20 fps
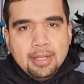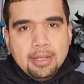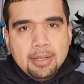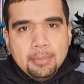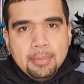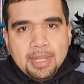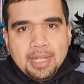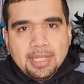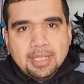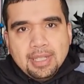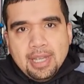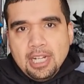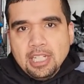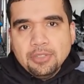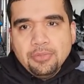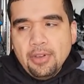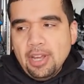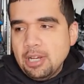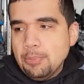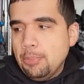make a
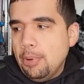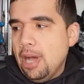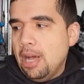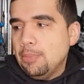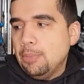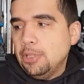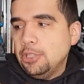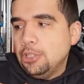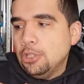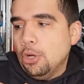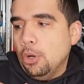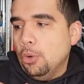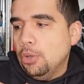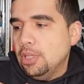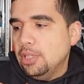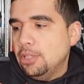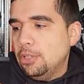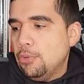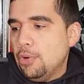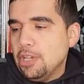satisfying pop as you go in
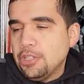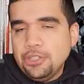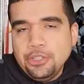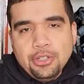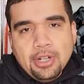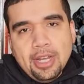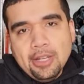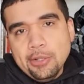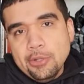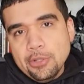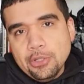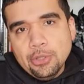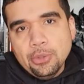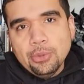the direction you're not used to.